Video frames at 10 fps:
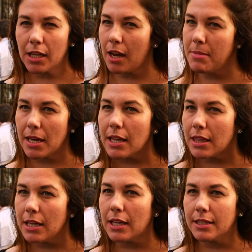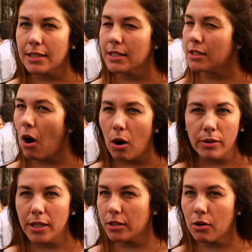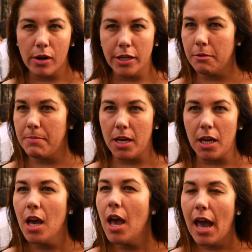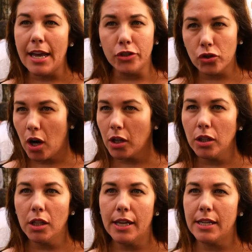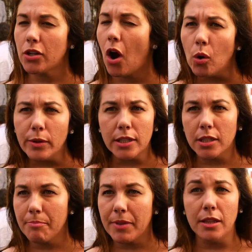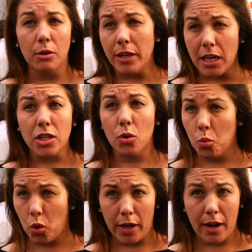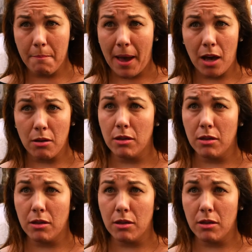I mean, I think it's always going to be a struggle, and it's always something that we need to worry about.